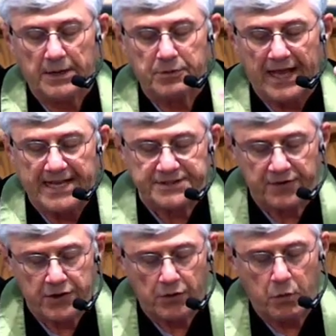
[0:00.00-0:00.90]
Plans
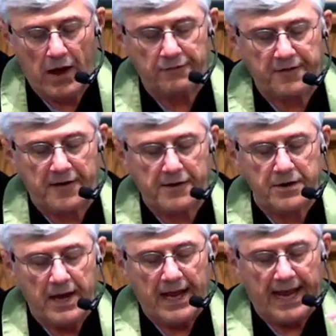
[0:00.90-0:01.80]
for your welfare
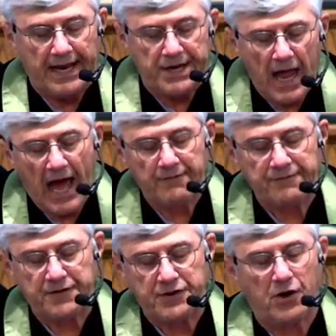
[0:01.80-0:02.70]
and not
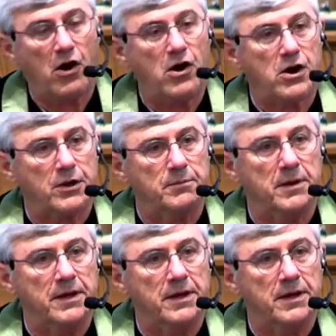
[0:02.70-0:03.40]
for your harm,